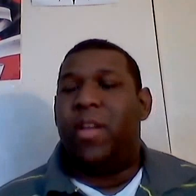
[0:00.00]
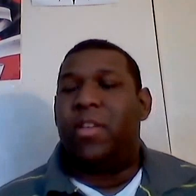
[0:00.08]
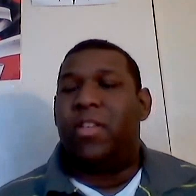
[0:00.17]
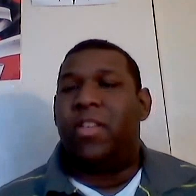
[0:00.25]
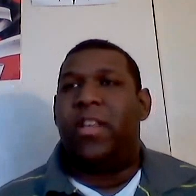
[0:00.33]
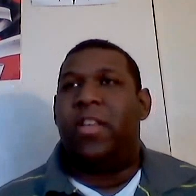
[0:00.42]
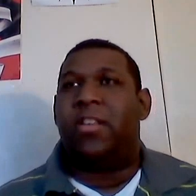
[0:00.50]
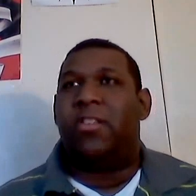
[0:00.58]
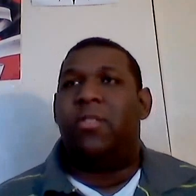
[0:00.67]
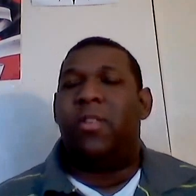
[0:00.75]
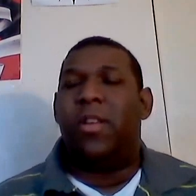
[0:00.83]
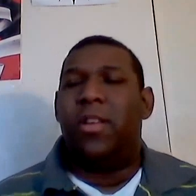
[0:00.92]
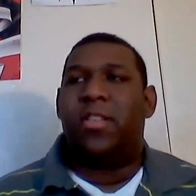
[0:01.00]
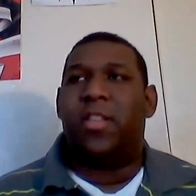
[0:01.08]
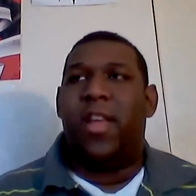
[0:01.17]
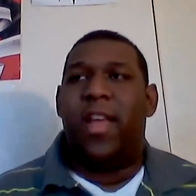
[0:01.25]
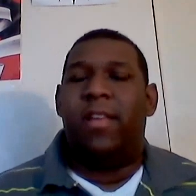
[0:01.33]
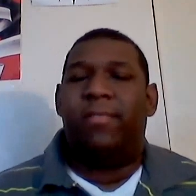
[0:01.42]
get to see that Uranus
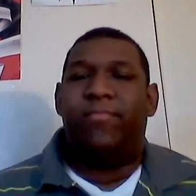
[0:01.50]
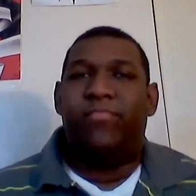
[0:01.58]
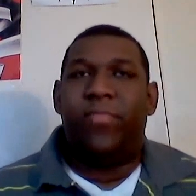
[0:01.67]
and